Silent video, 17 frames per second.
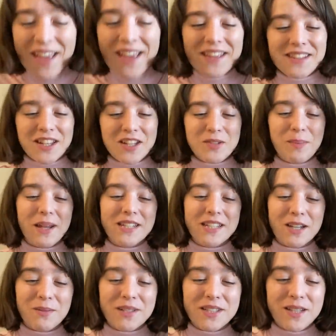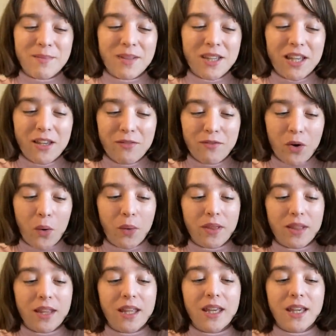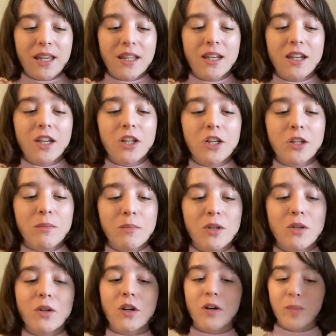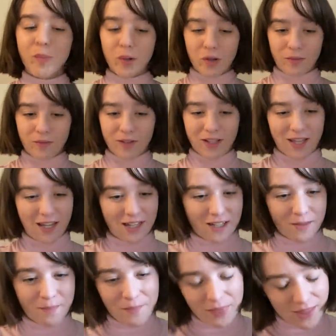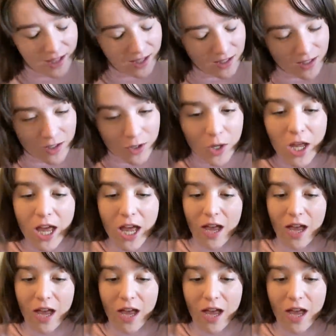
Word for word: such painting would simply evoke the incommunicable kingdom, thank you,